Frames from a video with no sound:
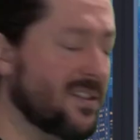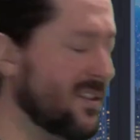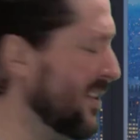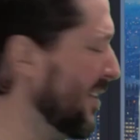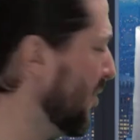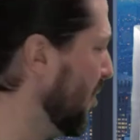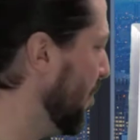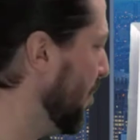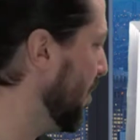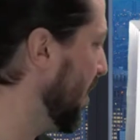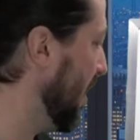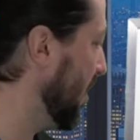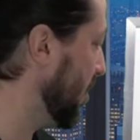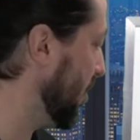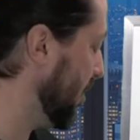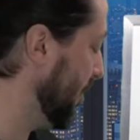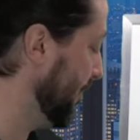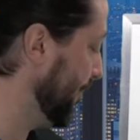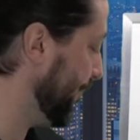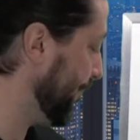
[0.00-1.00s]
zero
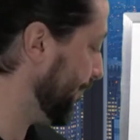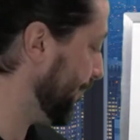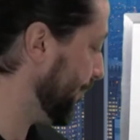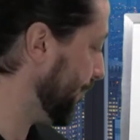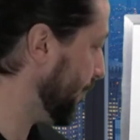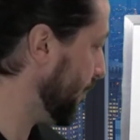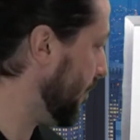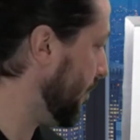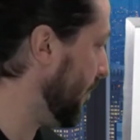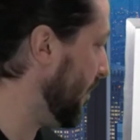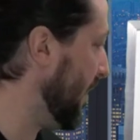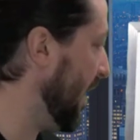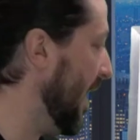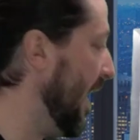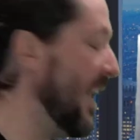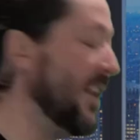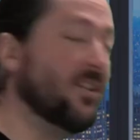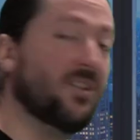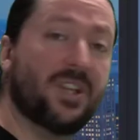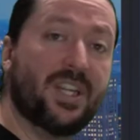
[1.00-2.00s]
pressure,
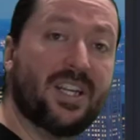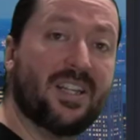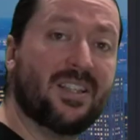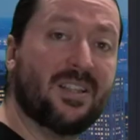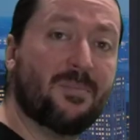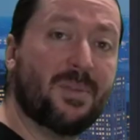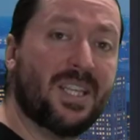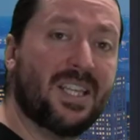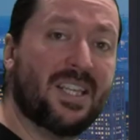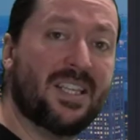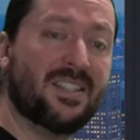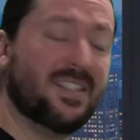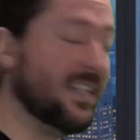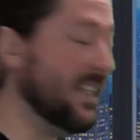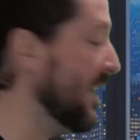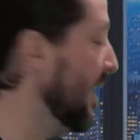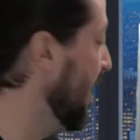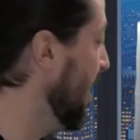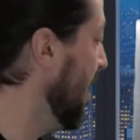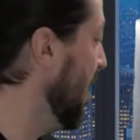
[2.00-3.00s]
and you need it to be
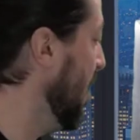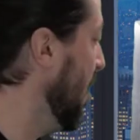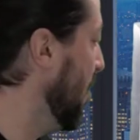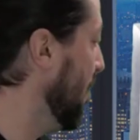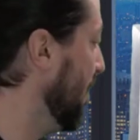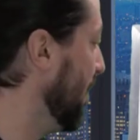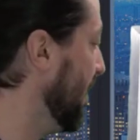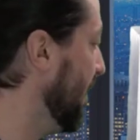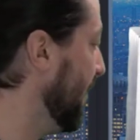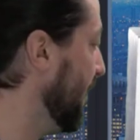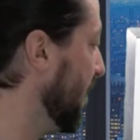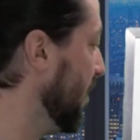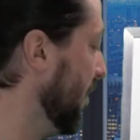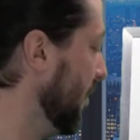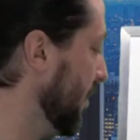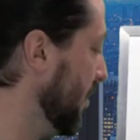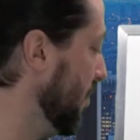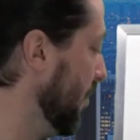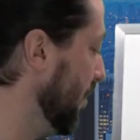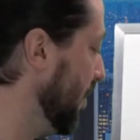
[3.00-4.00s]
easy. Well, the
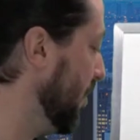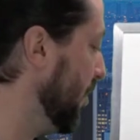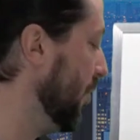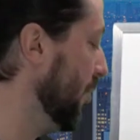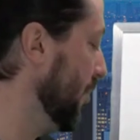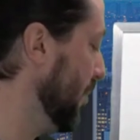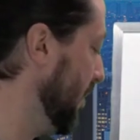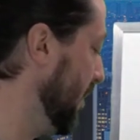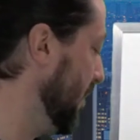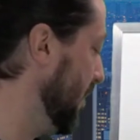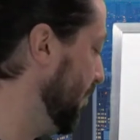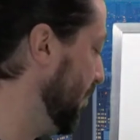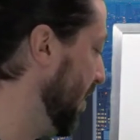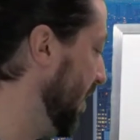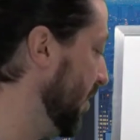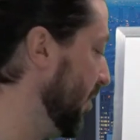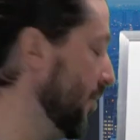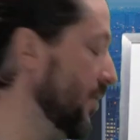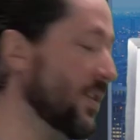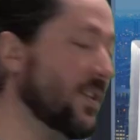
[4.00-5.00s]
difficulty is only 2 and the
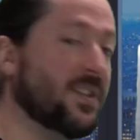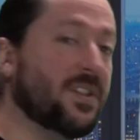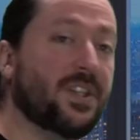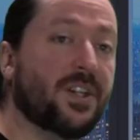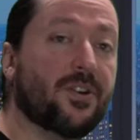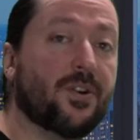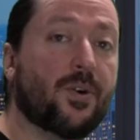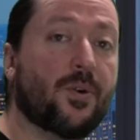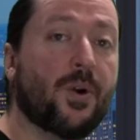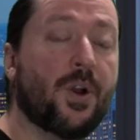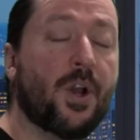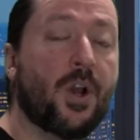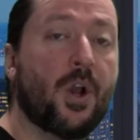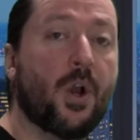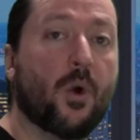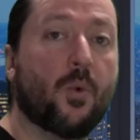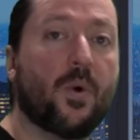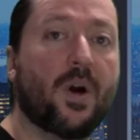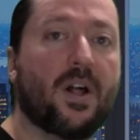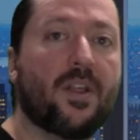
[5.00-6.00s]
pressure is 0.
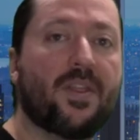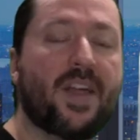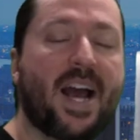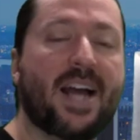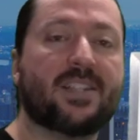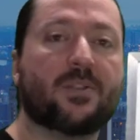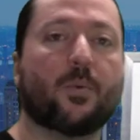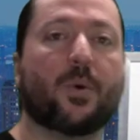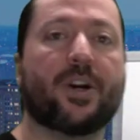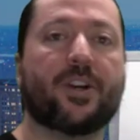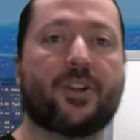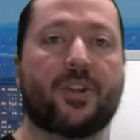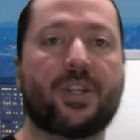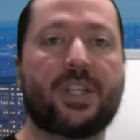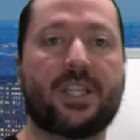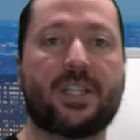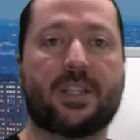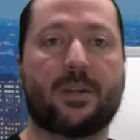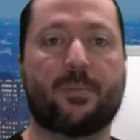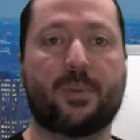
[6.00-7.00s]
Well, that's where you
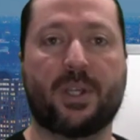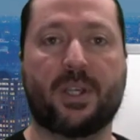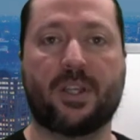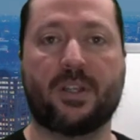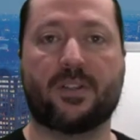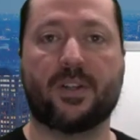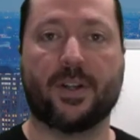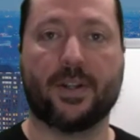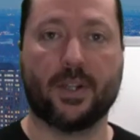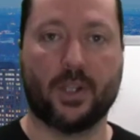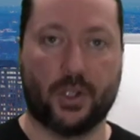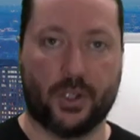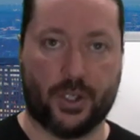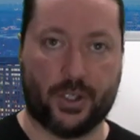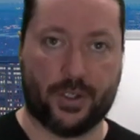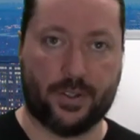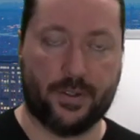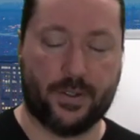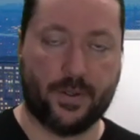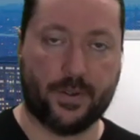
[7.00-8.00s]
need to be to
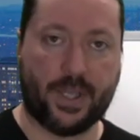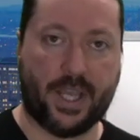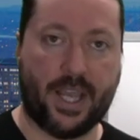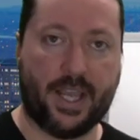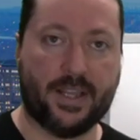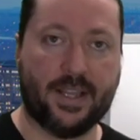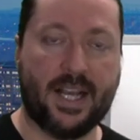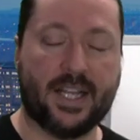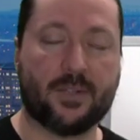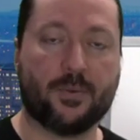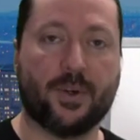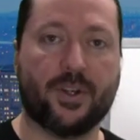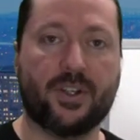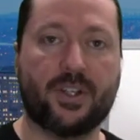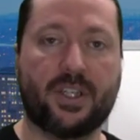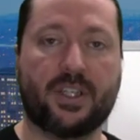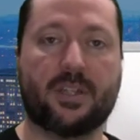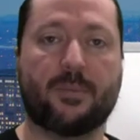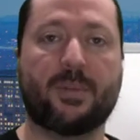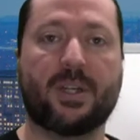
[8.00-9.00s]
learn, okay? And that's where you
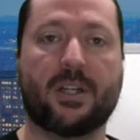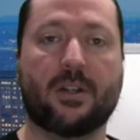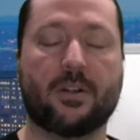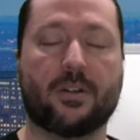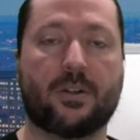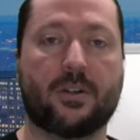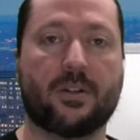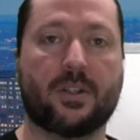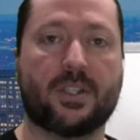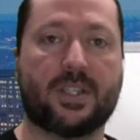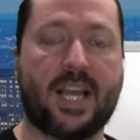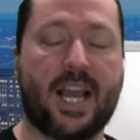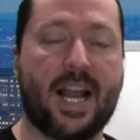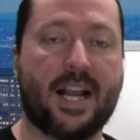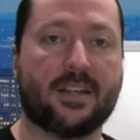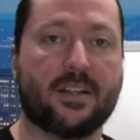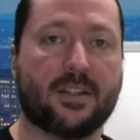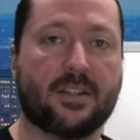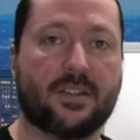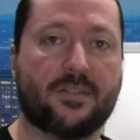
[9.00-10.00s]
need to be to learn the
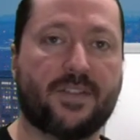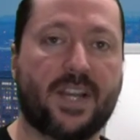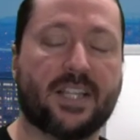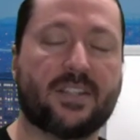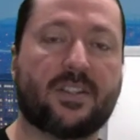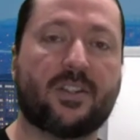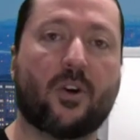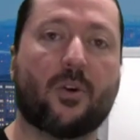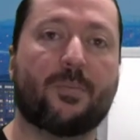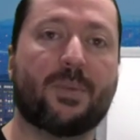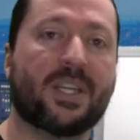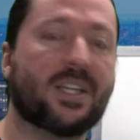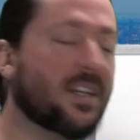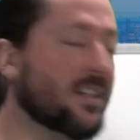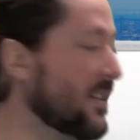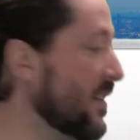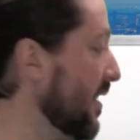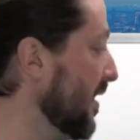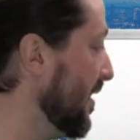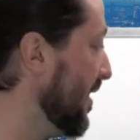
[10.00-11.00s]
tactics of SEO, because